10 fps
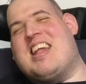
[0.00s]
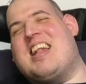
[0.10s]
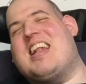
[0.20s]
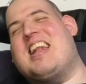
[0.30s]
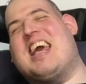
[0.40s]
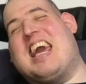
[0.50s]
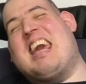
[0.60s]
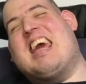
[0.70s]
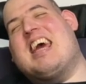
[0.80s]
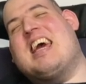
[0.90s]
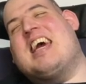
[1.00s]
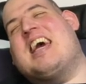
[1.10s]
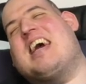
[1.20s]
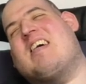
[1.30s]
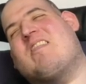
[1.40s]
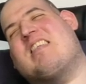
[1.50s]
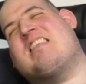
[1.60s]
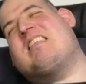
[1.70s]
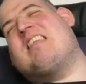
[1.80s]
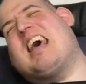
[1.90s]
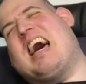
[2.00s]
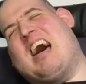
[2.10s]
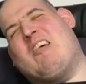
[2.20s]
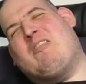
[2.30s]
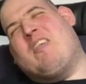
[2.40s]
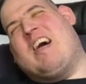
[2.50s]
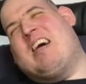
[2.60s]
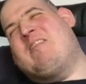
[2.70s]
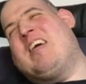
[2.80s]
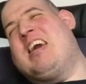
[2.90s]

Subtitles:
Lee, it was out of 5.